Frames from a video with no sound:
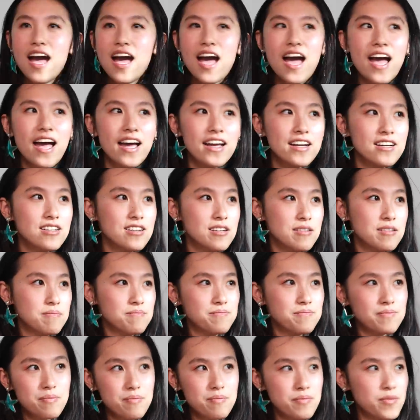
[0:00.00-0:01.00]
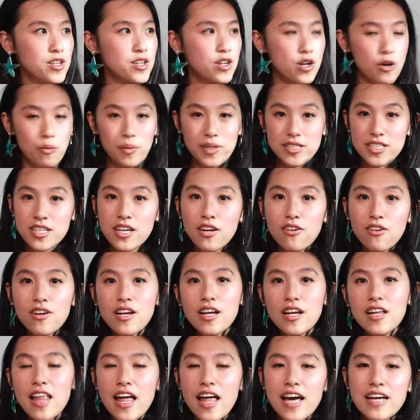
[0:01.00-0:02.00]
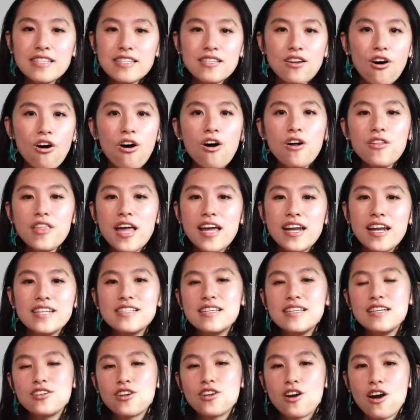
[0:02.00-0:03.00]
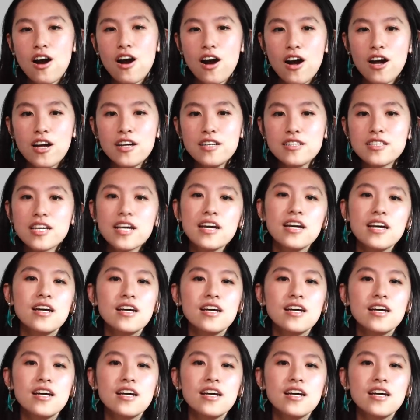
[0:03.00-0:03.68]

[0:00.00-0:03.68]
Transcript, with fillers: and you know, materialize all that is in your heart,